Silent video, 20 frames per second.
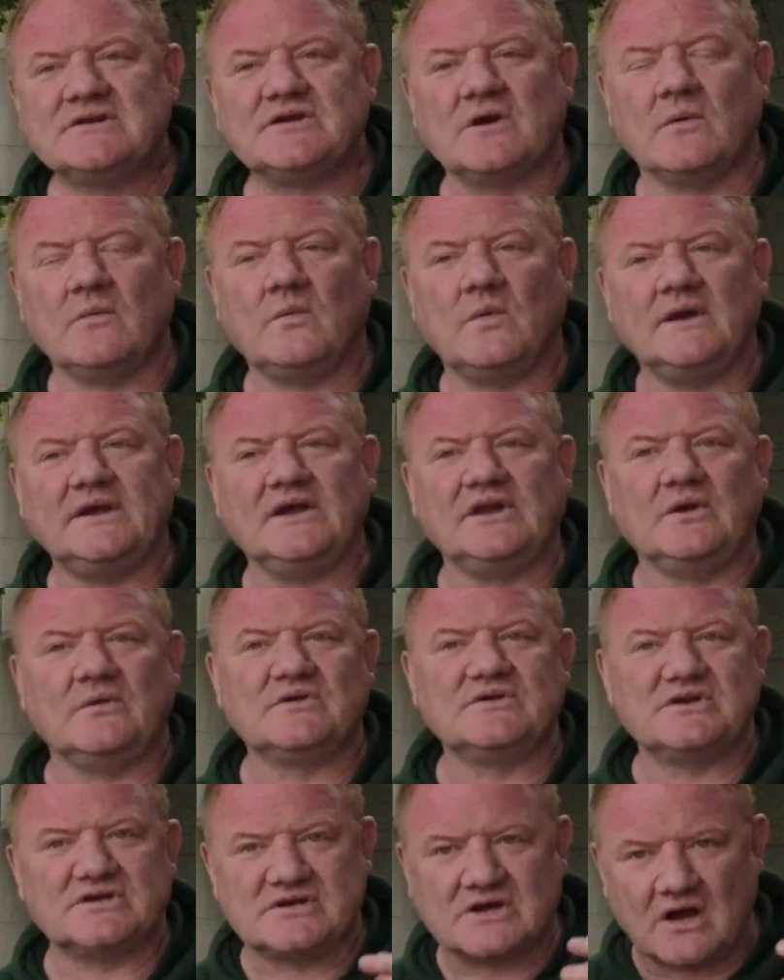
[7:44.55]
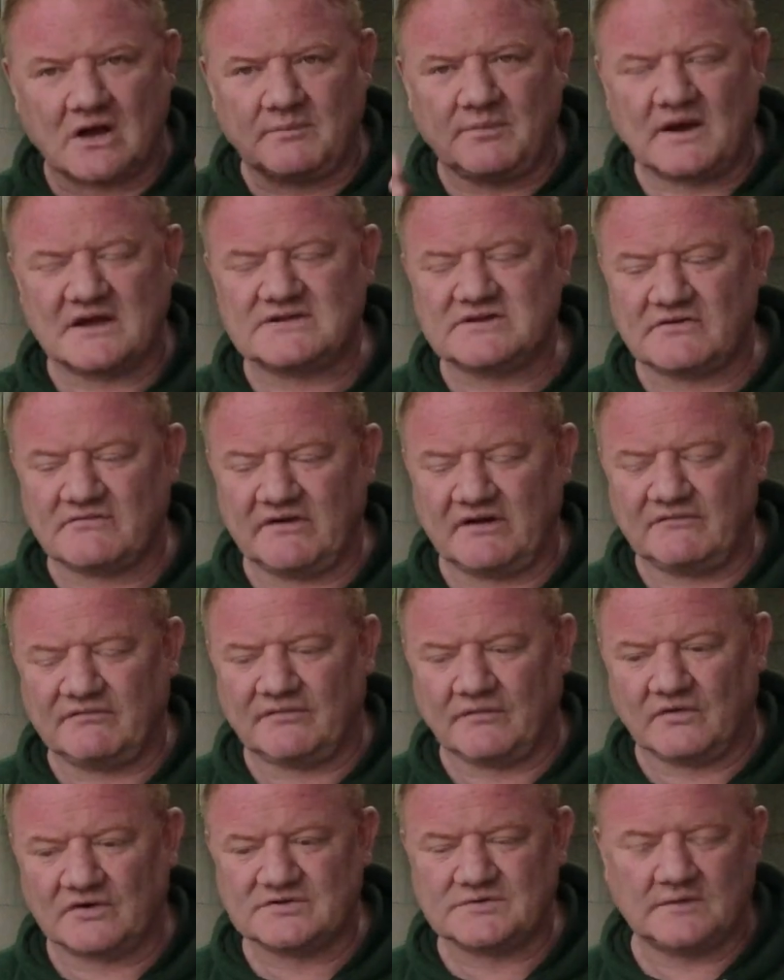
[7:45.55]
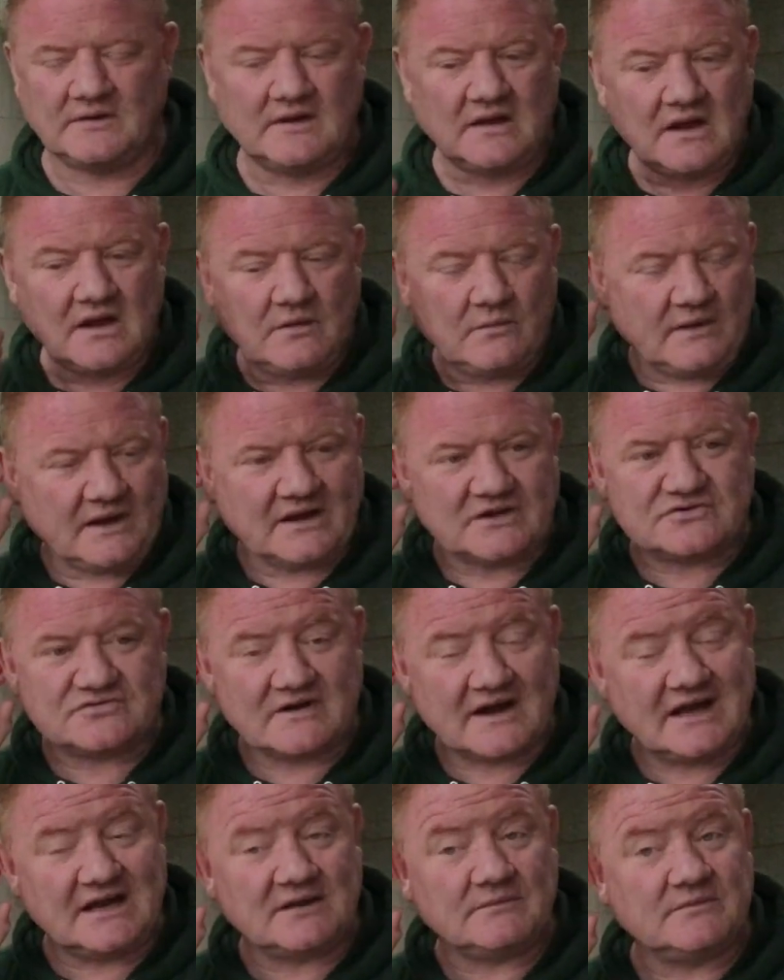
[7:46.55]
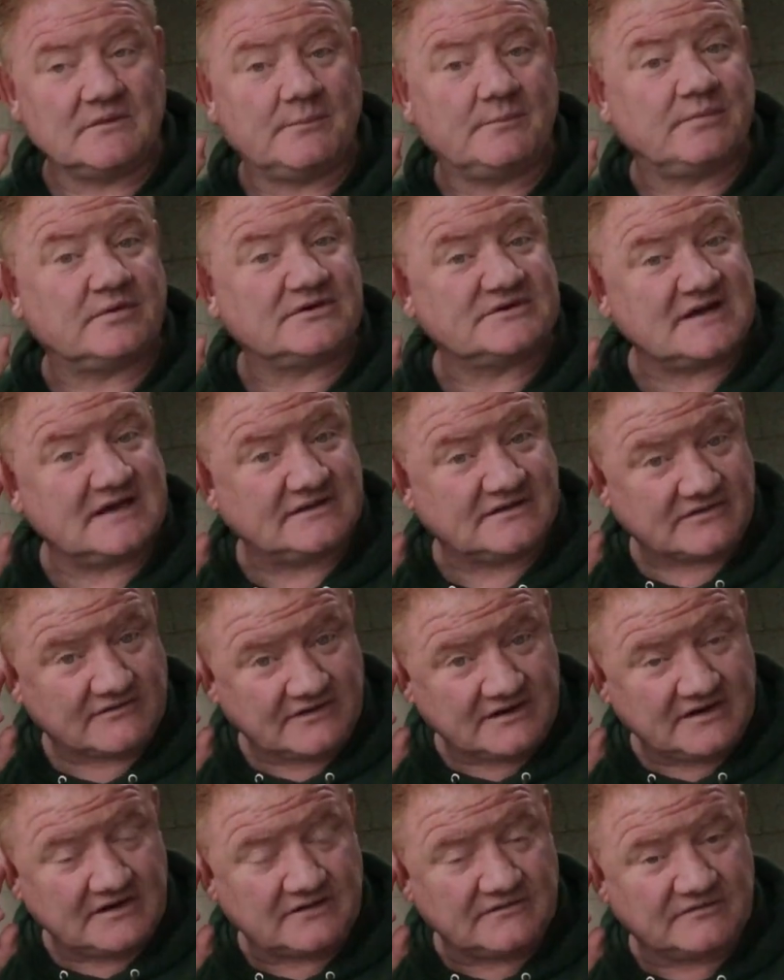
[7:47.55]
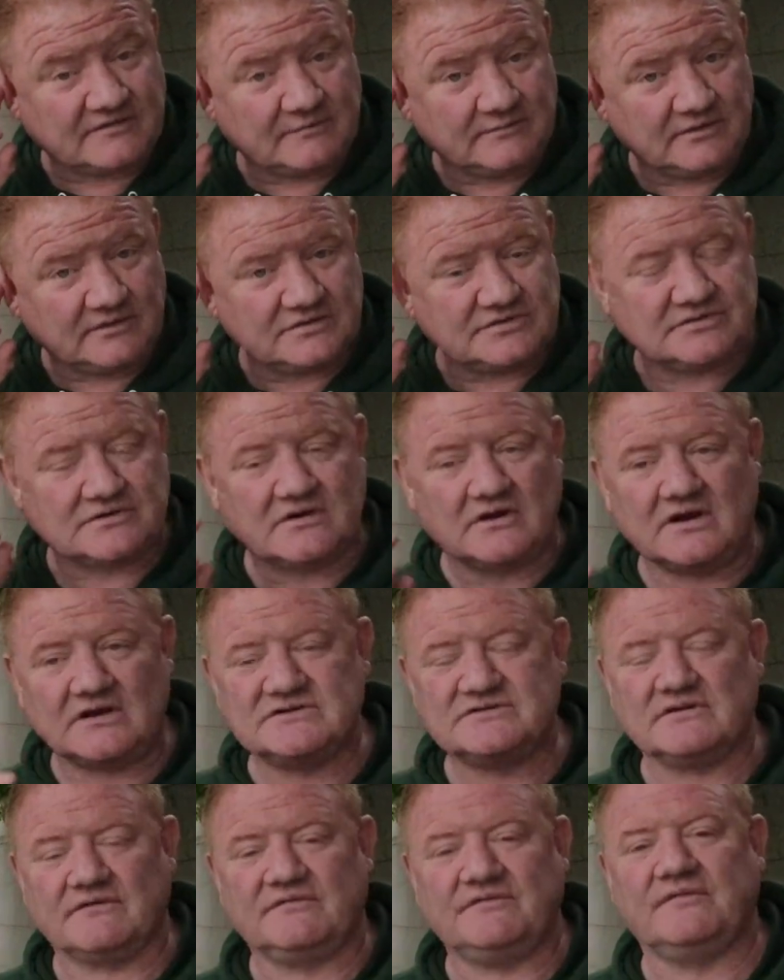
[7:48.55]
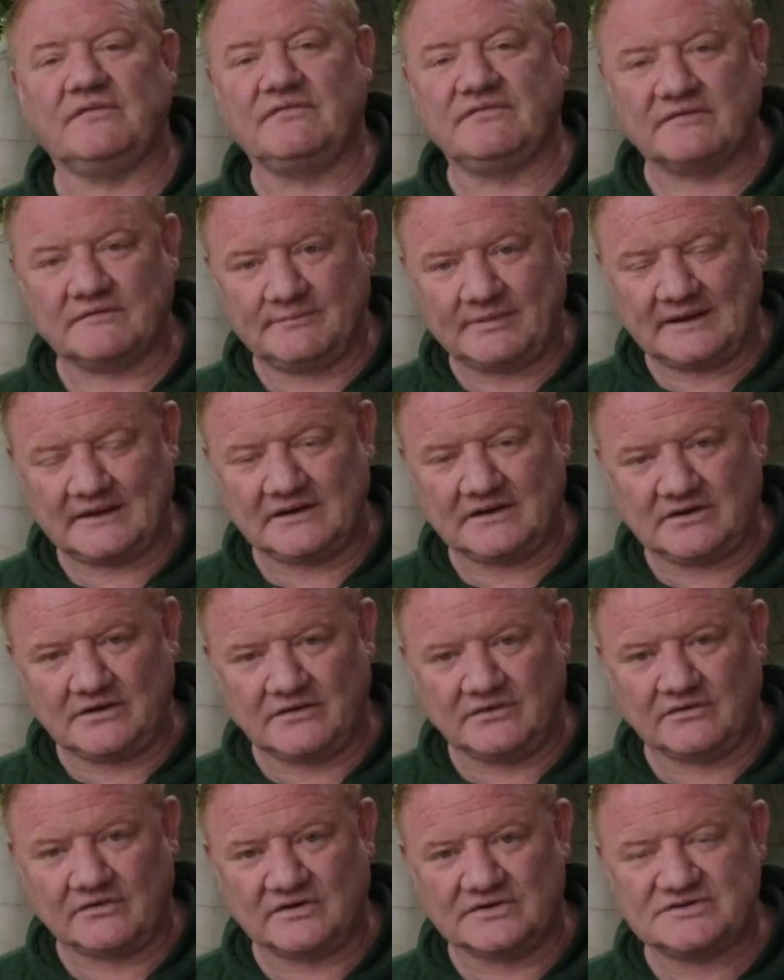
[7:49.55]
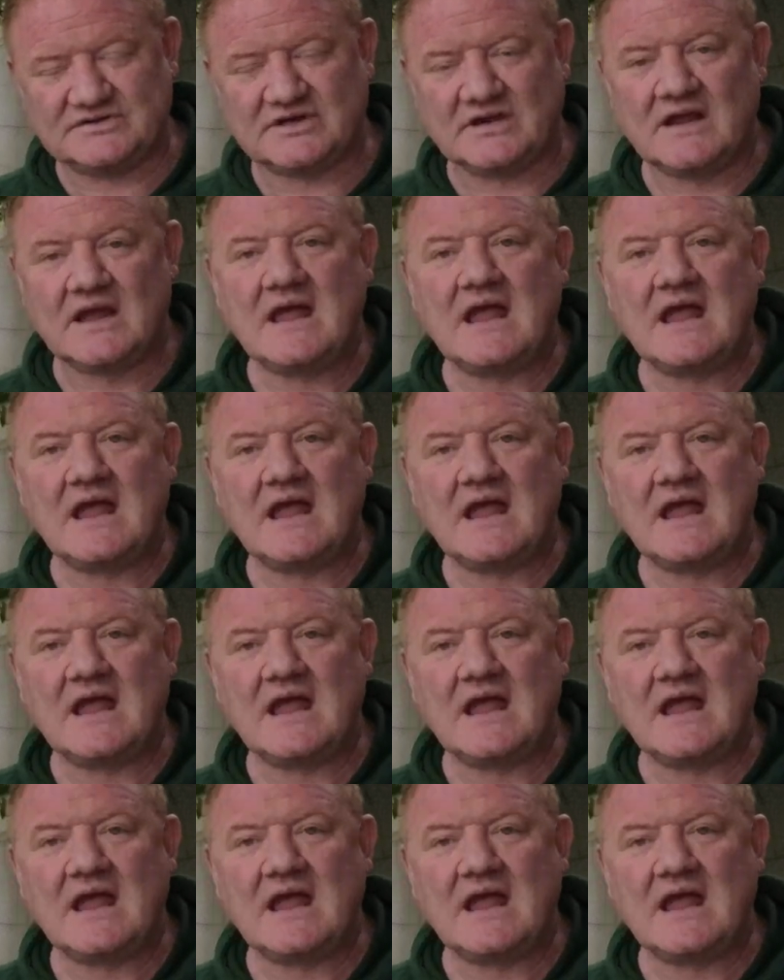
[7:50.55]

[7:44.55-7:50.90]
So what you do is, it's called positive reinforcement. We can train them to present their ear for blood draws, their foot for pedicures.